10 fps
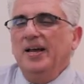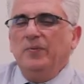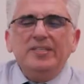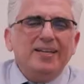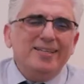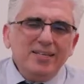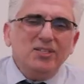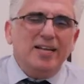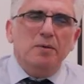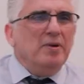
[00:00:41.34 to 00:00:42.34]
We said
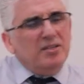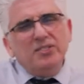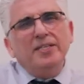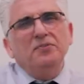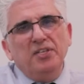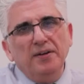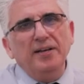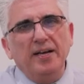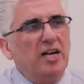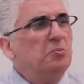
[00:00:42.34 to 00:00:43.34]
this time, instead of
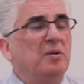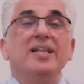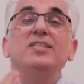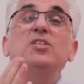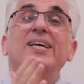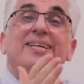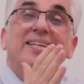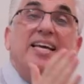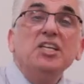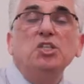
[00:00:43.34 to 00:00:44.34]
sharing the gospel, let's
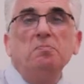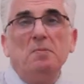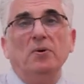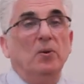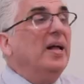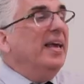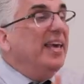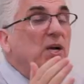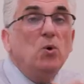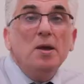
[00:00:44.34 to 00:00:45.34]
teach people,
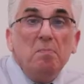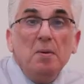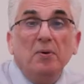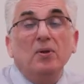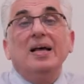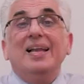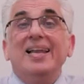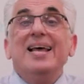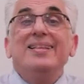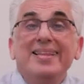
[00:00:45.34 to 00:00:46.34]
equip people,
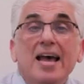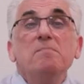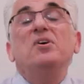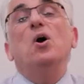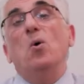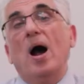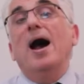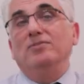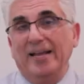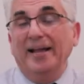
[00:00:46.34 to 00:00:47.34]
let them go
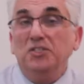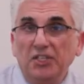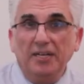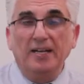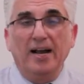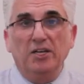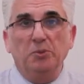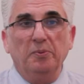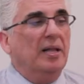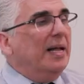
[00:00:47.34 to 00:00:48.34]
out and share the
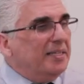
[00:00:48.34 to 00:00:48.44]
gospel.